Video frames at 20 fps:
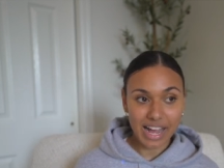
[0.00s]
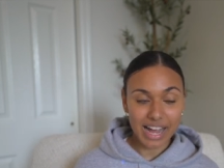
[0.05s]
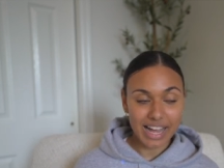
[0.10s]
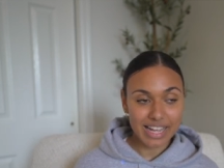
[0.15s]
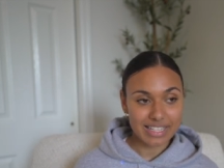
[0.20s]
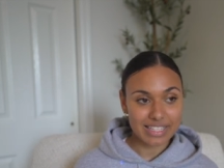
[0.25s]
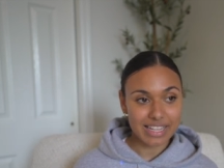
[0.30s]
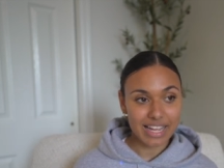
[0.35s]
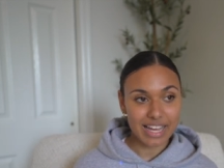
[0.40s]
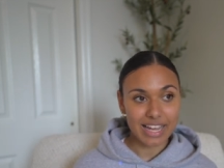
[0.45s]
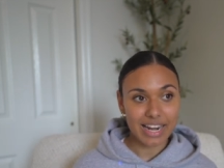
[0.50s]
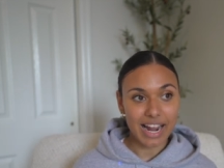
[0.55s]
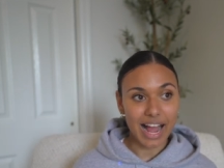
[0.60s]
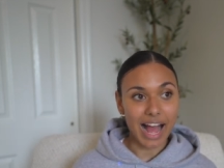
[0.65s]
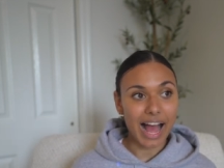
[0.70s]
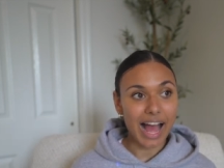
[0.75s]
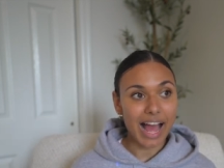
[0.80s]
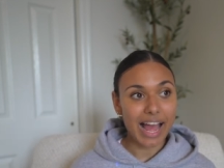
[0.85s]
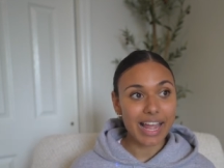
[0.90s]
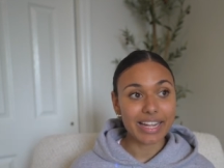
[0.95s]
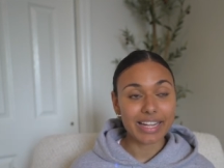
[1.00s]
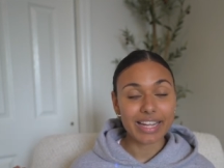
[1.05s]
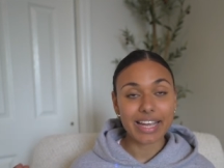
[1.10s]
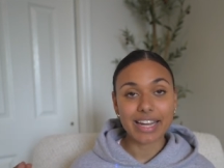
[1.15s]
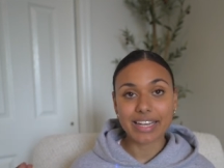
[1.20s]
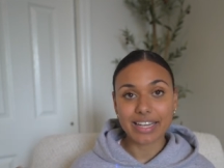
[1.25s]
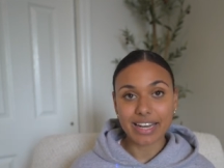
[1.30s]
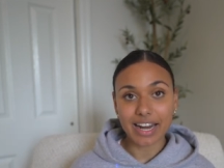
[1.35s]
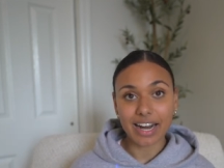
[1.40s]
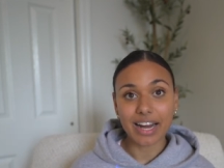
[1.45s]
I said, I
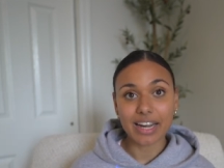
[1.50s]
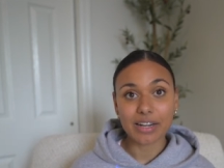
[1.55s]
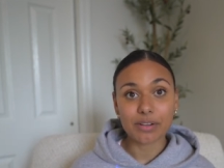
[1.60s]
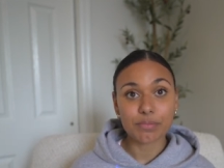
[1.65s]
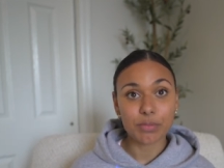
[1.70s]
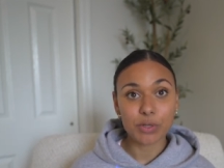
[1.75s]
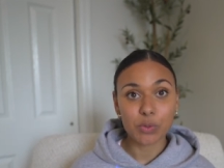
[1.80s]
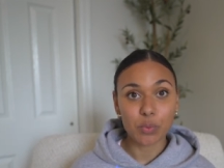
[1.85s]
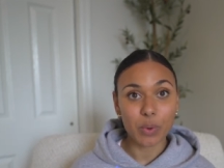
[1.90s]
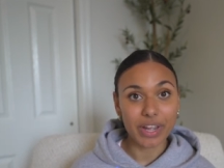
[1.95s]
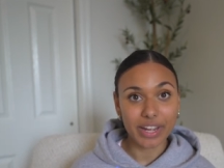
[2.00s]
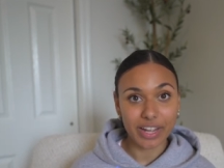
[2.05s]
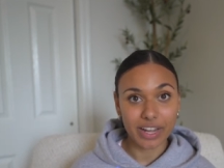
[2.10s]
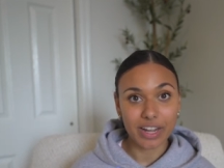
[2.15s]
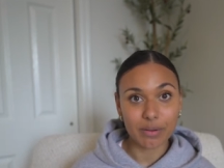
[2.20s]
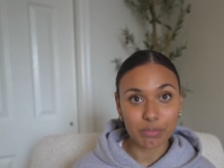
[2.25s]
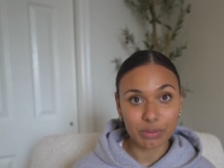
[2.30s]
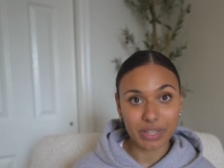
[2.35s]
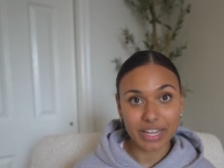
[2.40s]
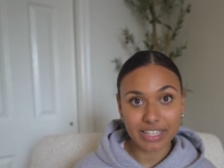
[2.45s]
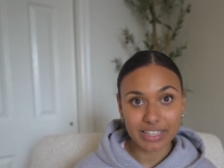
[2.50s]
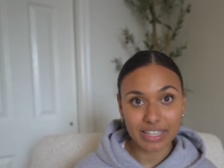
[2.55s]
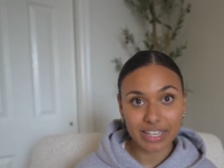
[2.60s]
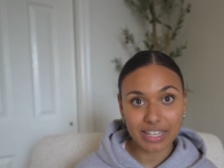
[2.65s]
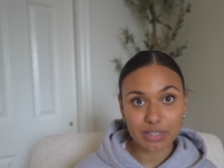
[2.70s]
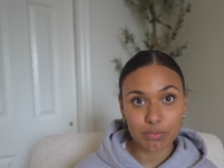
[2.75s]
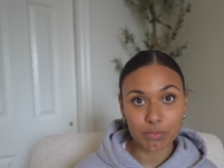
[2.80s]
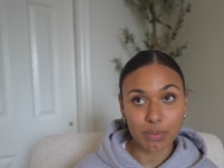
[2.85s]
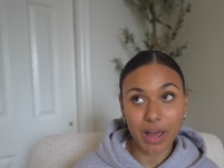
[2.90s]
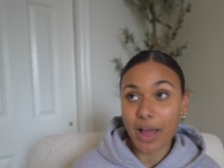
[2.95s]
cannot be waking up like
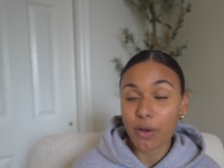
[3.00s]
this.